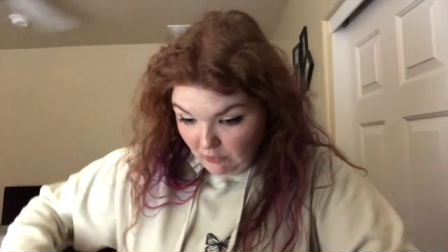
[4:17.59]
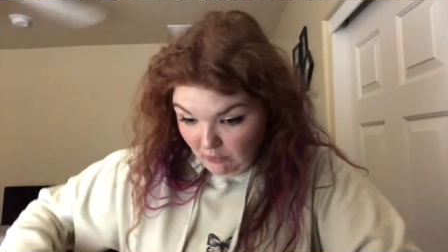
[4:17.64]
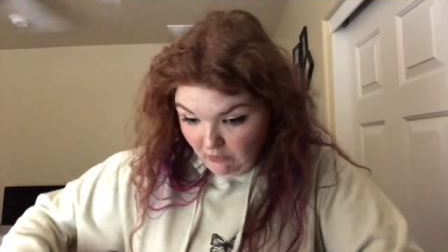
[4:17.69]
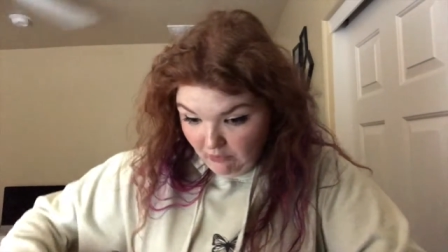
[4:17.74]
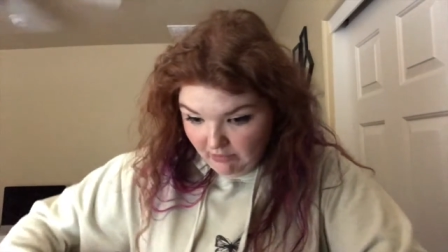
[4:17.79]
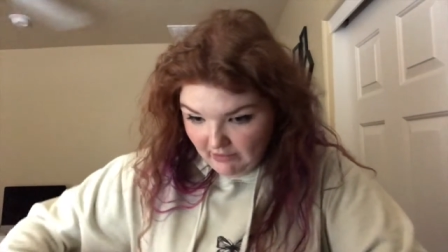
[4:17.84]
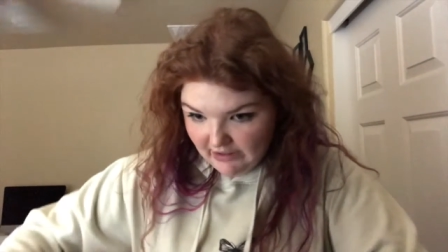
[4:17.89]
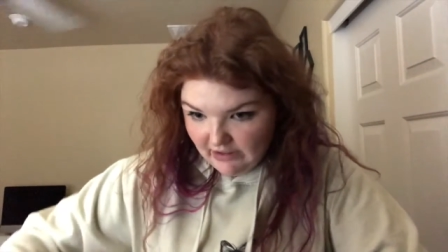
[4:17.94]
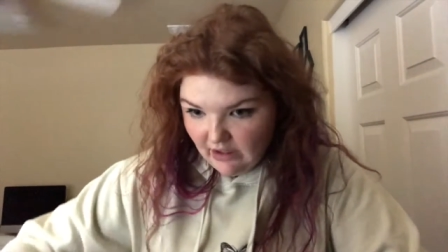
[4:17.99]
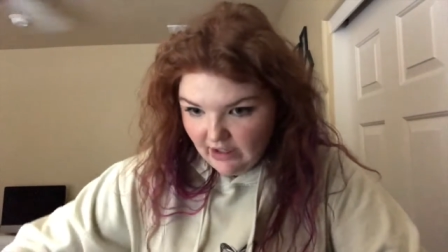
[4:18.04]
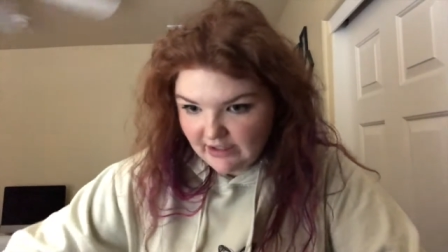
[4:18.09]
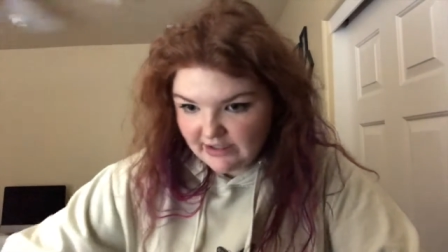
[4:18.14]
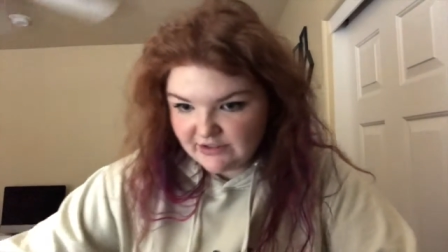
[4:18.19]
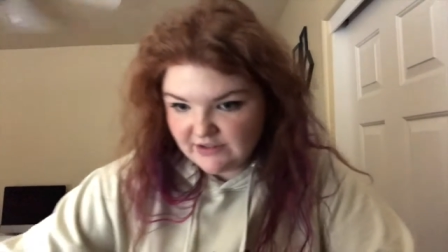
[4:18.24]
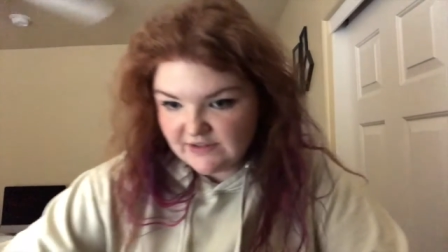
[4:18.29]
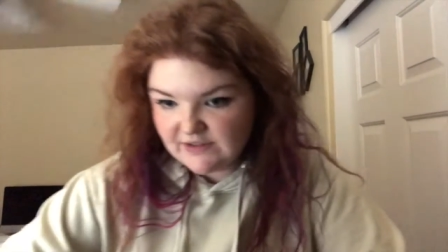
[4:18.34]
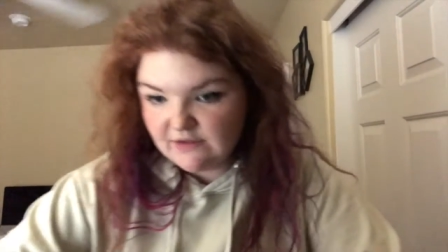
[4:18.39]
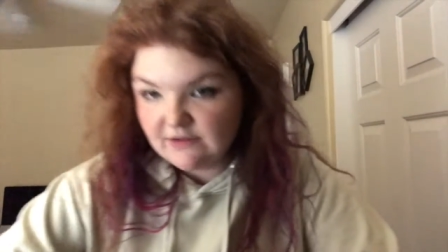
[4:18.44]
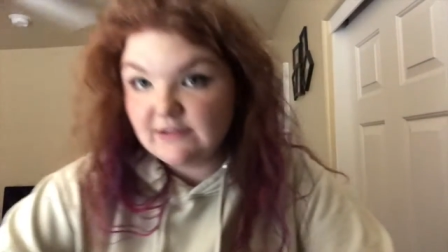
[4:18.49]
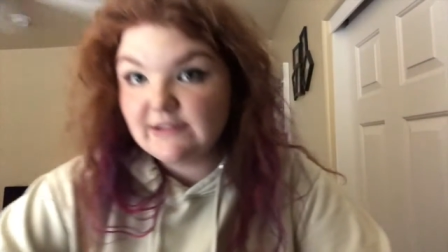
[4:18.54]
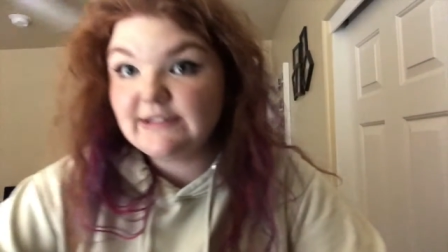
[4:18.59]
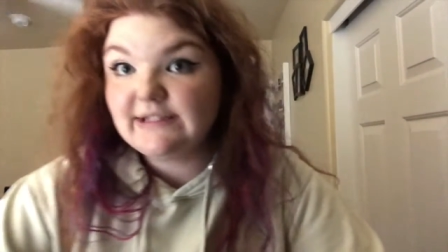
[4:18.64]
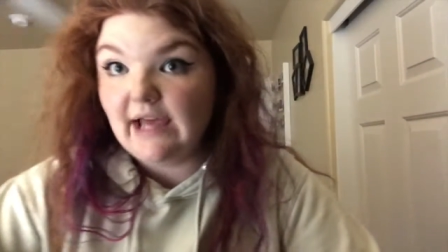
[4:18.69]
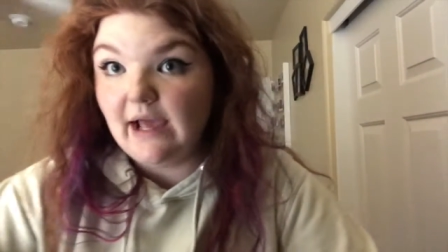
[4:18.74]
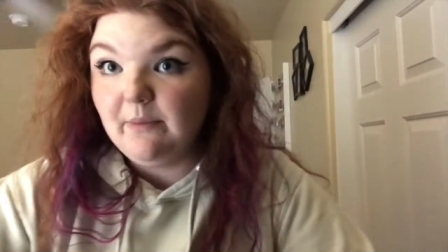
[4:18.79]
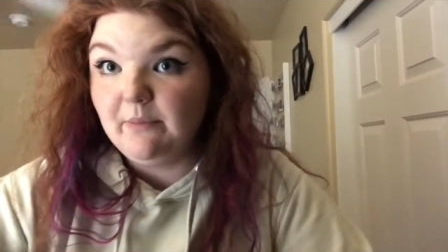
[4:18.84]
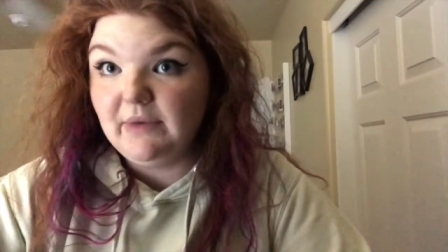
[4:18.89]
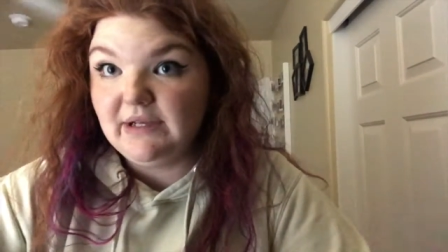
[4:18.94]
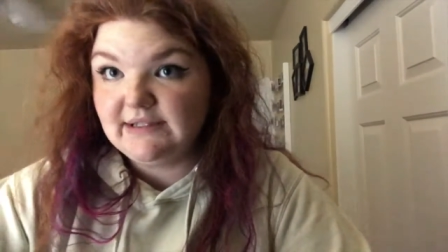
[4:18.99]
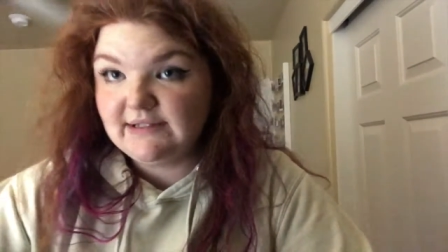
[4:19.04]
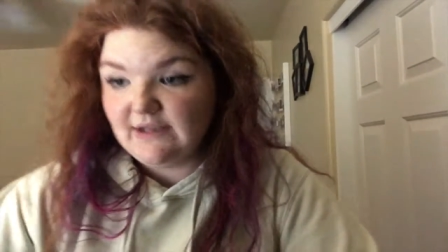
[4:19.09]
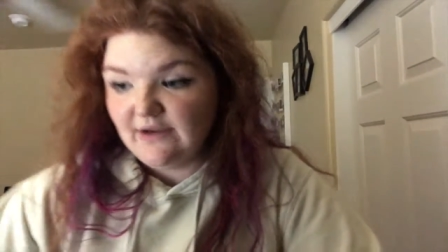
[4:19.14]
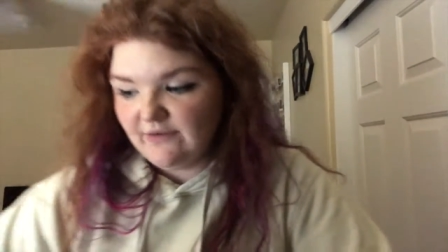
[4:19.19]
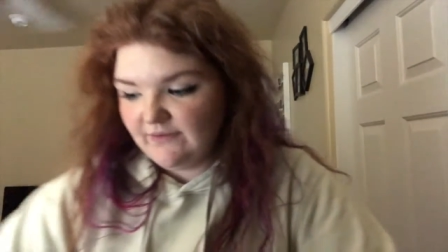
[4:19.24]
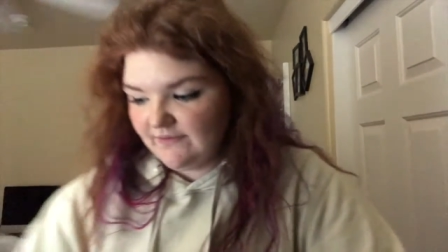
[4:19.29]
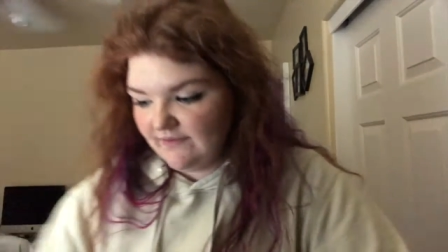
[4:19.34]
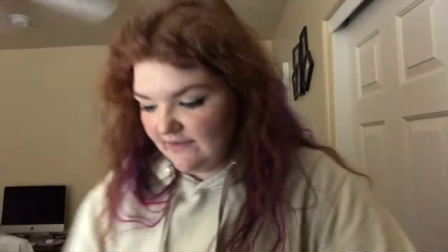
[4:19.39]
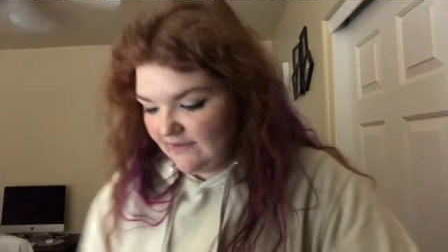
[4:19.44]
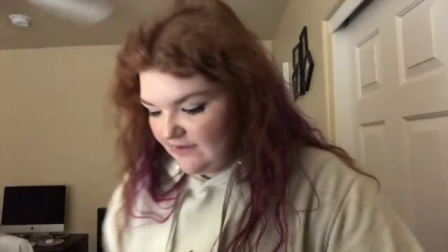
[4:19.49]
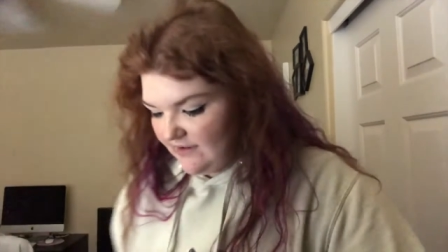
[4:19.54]
Oh my god, I just stabbed
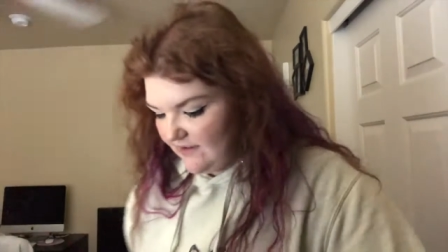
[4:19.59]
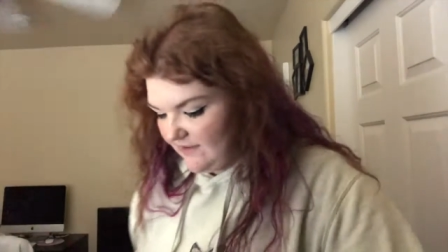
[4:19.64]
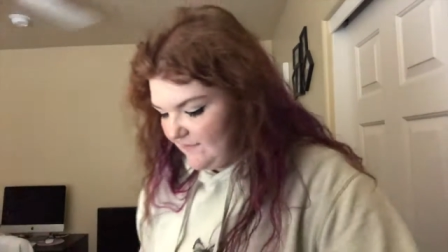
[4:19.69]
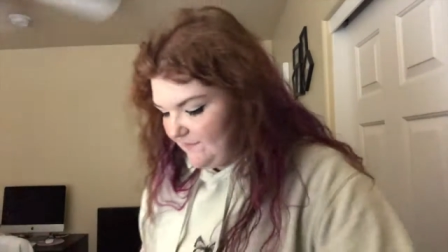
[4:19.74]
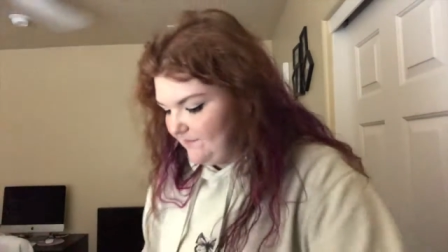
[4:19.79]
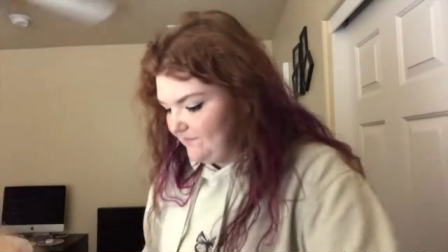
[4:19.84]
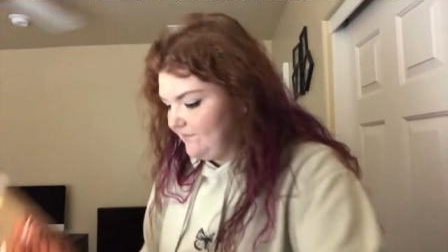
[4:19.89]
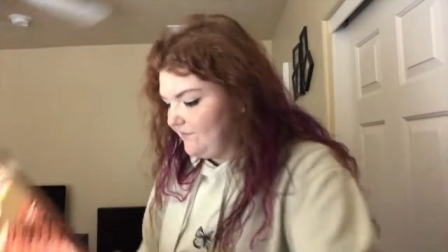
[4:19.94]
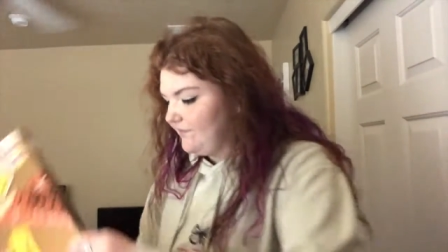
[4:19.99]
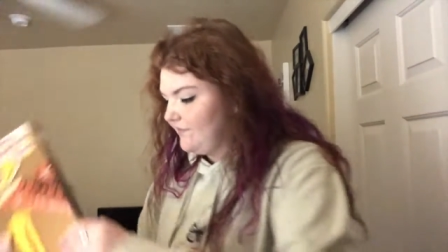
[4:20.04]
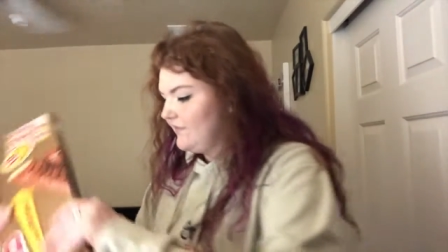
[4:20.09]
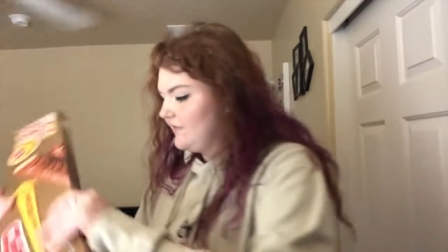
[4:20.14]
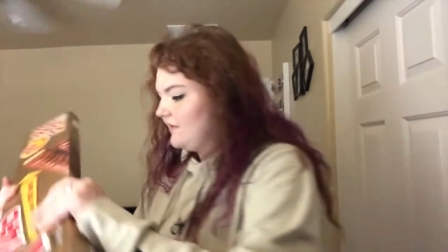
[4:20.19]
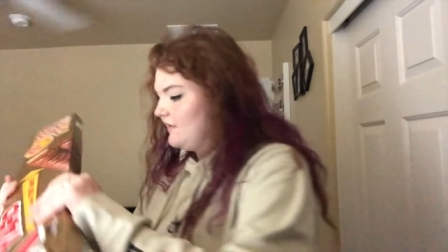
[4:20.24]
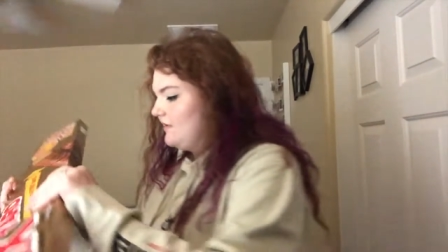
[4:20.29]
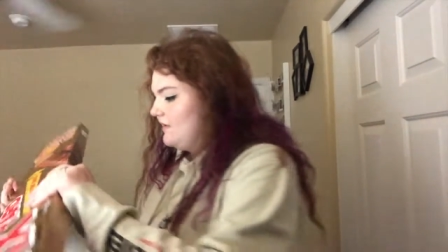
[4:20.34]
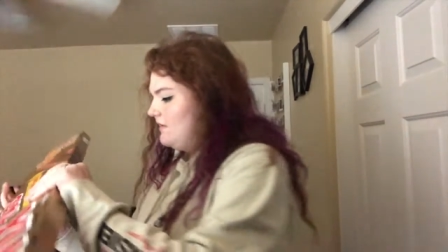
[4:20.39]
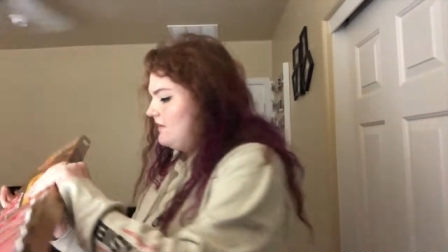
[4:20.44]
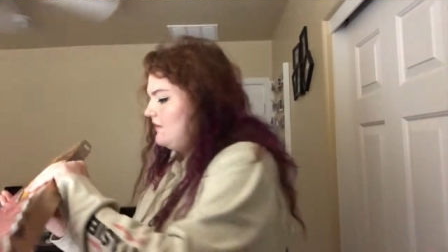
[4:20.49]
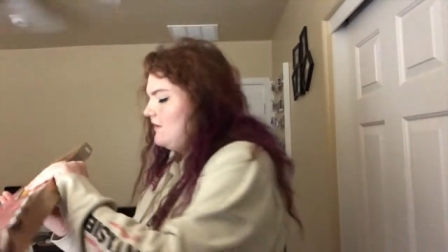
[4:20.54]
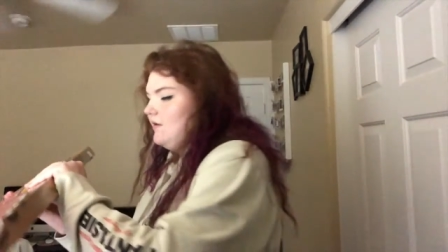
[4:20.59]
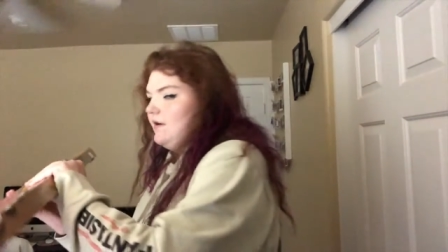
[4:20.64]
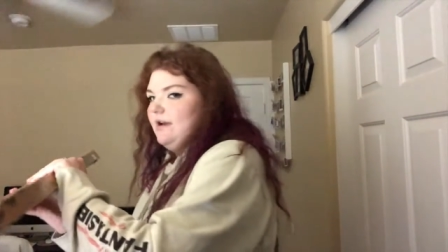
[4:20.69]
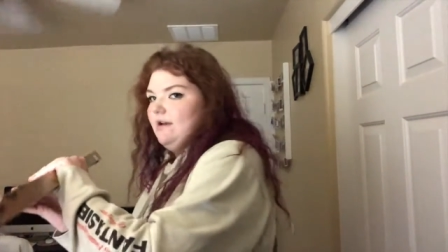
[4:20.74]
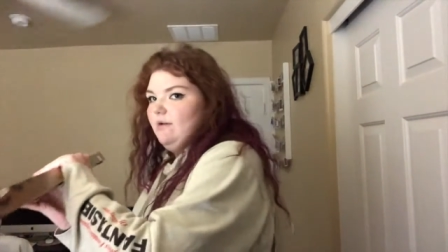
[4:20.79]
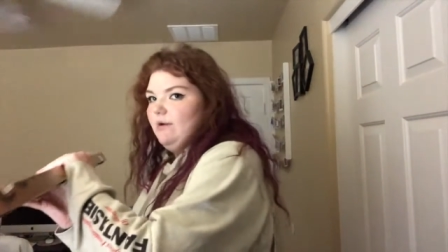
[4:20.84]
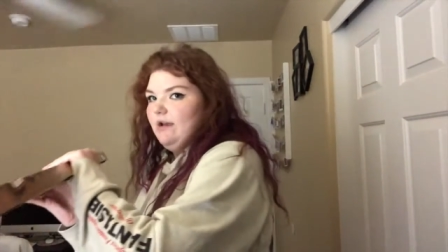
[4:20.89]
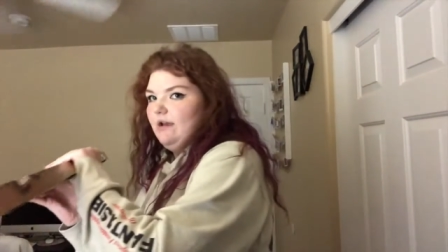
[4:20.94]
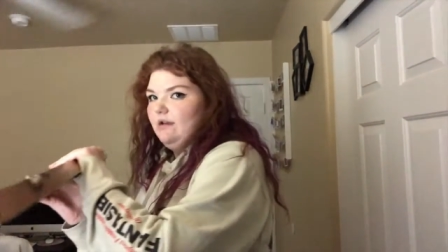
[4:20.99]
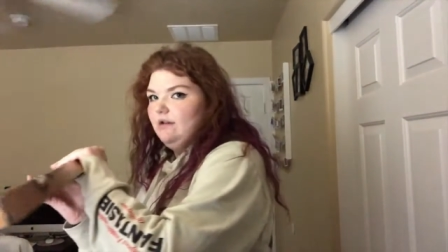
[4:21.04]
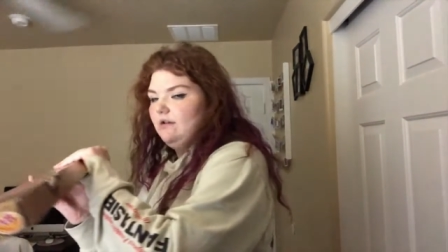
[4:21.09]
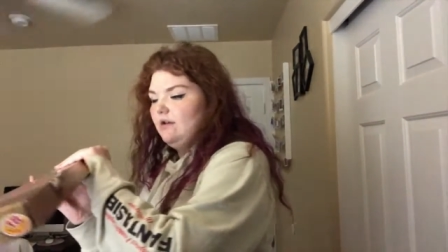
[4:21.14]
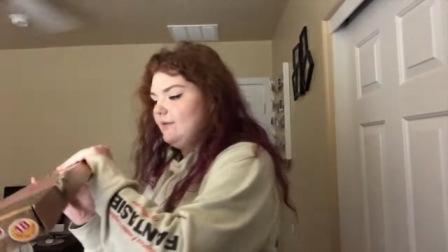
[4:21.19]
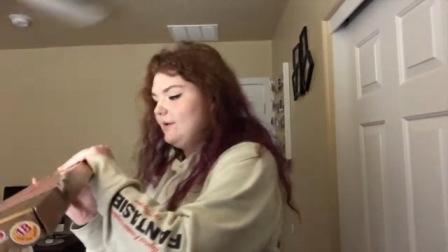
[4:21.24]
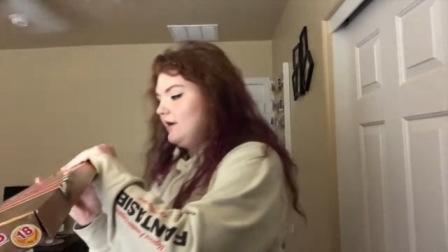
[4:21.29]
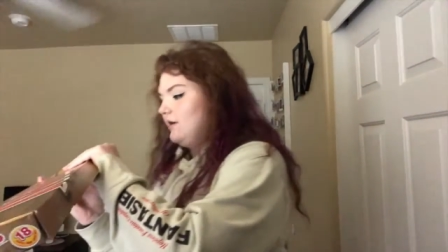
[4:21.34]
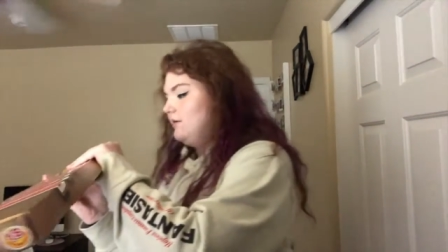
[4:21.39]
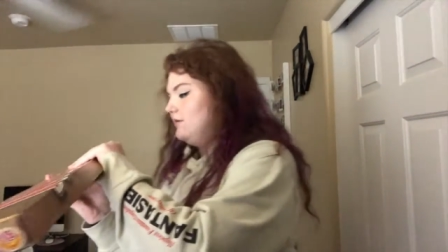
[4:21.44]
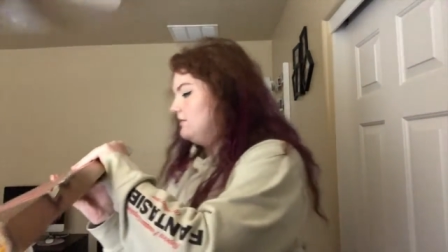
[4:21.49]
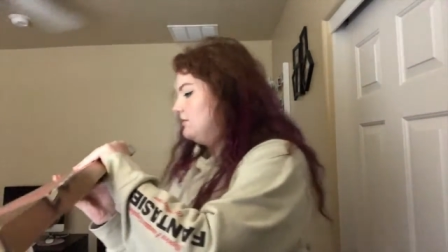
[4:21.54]
myself. Okay, okay, here
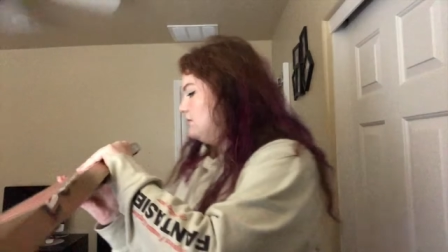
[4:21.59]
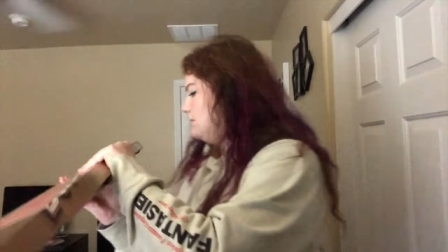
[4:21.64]
we go.